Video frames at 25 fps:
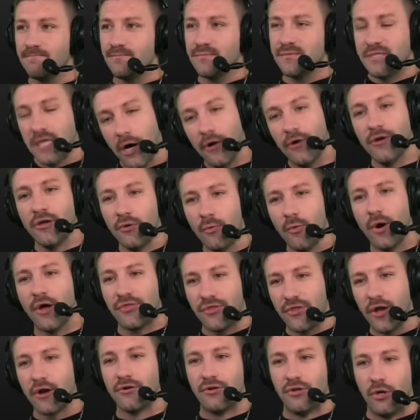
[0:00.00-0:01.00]
tell you what
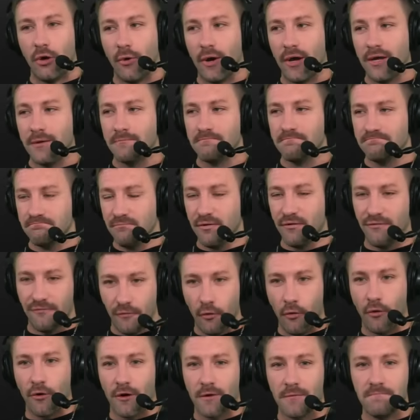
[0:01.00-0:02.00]
they're doing
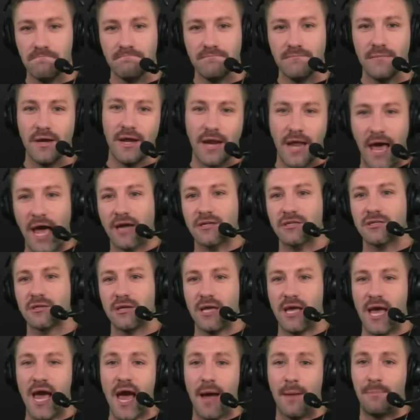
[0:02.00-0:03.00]
before it
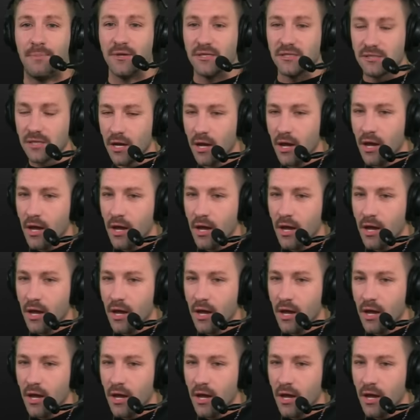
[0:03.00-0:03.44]
actually happens.